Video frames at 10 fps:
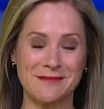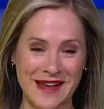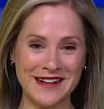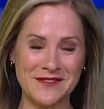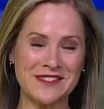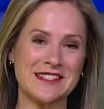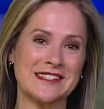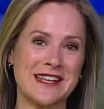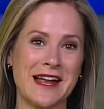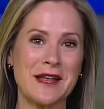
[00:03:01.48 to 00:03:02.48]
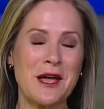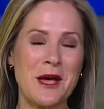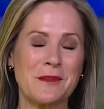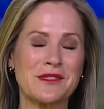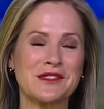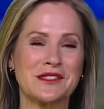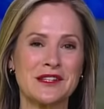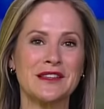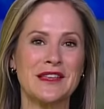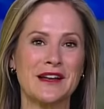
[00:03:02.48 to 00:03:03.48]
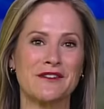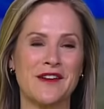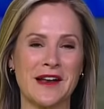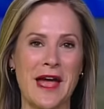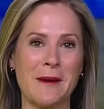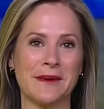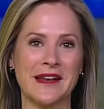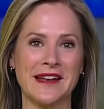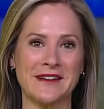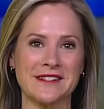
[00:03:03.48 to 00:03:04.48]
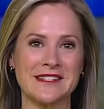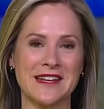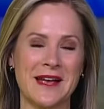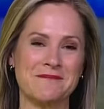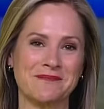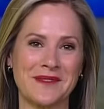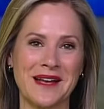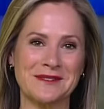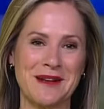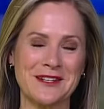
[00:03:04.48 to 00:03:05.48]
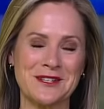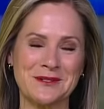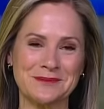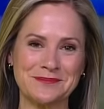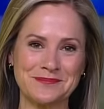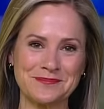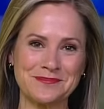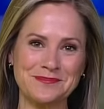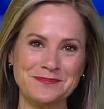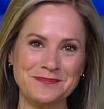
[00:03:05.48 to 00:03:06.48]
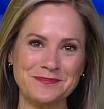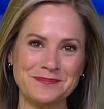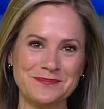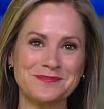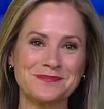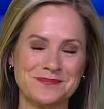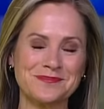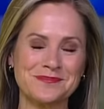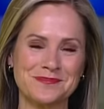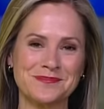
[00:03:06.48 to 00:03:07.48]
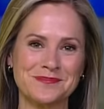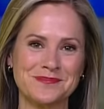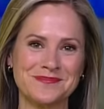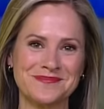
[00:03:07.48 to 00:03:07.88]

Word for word: magnificent sight, but it's still a lot of fun happening here today. Yeah. Guys, back to you. All right. All very good. Thank you, Kelly.